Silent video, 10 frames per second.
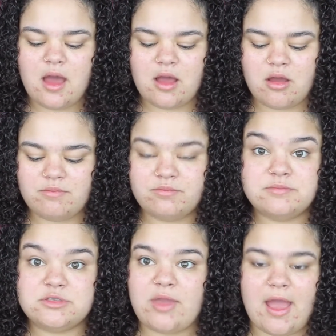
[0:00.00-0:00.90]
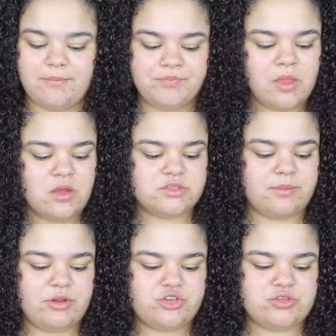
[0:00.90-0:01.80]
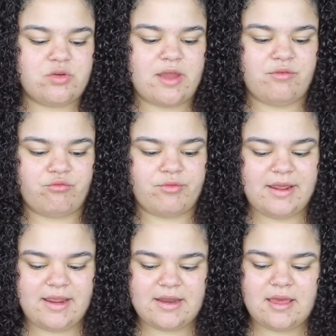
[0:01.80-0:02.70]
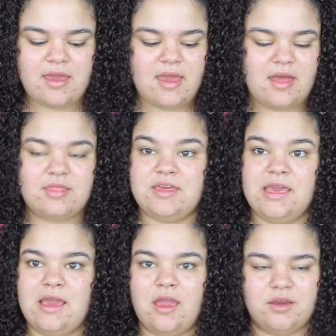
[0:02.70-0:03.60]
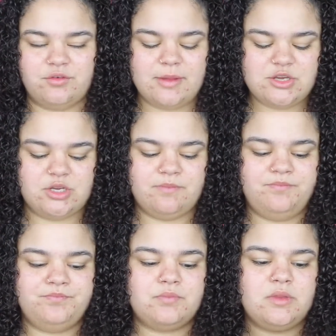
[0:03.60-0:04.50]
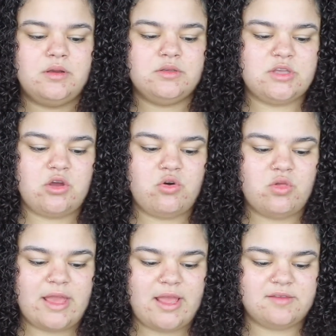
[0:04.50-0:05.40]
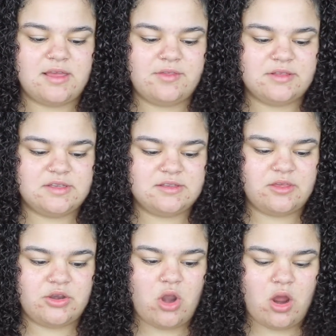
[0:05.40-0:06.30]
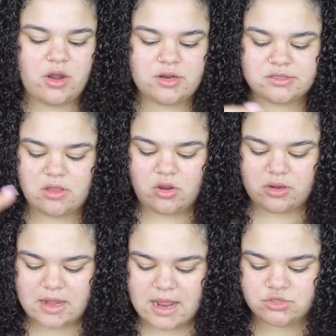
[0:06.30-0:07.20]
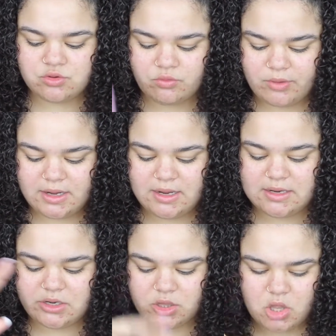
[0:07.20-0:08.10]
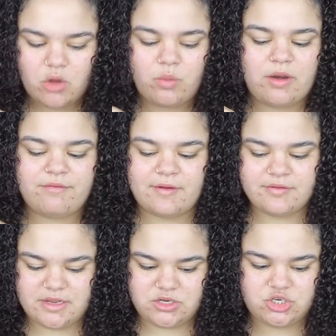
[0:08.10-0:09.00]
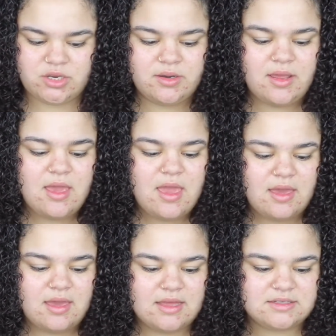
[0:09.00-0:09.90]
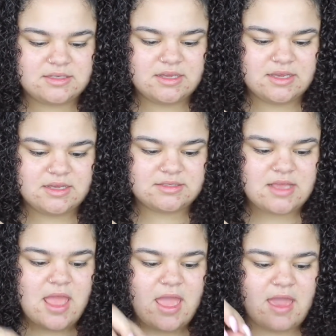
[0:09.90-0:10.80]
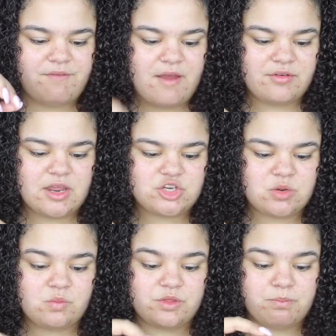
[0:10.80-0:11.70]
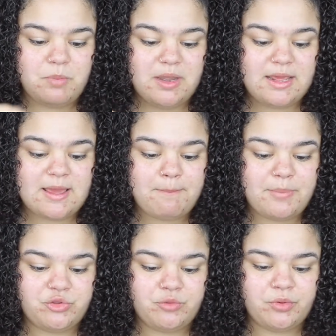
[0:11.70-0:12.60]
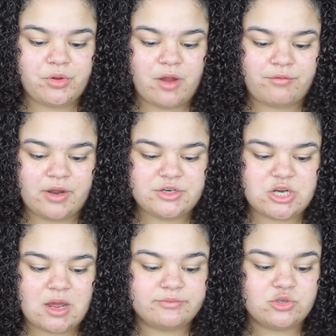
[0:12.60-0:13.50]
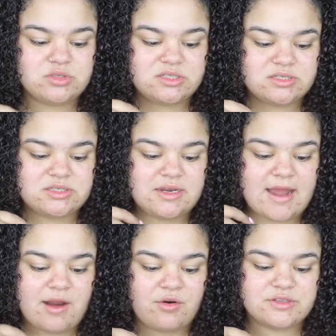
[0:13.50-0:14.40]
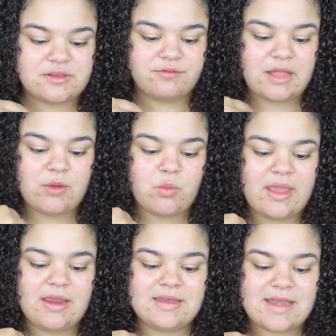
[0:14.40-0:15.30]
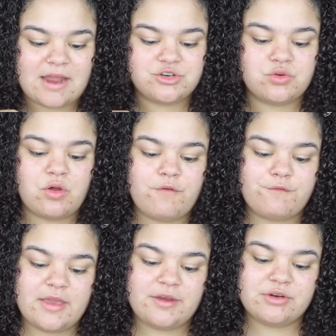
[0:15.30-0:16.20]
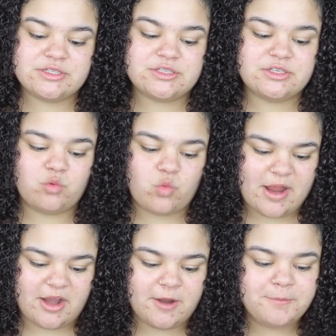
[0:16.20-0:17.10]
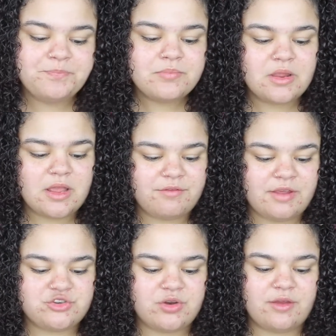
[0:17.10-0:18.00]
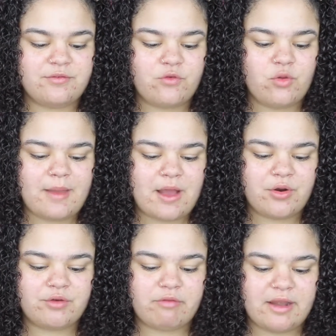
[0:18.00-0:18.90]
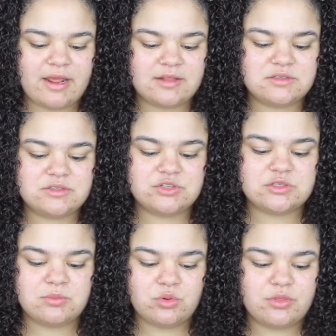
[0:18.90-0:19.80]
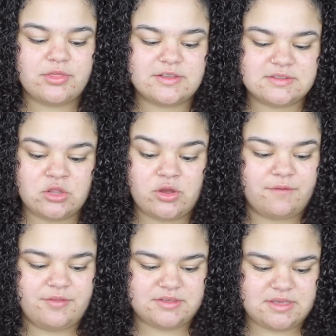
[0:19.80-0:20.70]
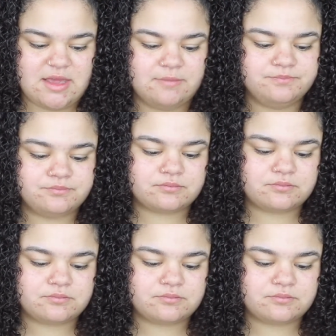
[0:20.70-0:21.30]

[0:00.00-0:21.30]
So yeah, so I'm gonna just go ahead and read the information. So like I said, this is the NARS Natural Radiant Longwear Foundation. It is a foundation with medium buildable coverage, up to 16 hours of lightweight, natural, fade-resistant wear, and featuring full-powered radiance to smooth the look of the skin.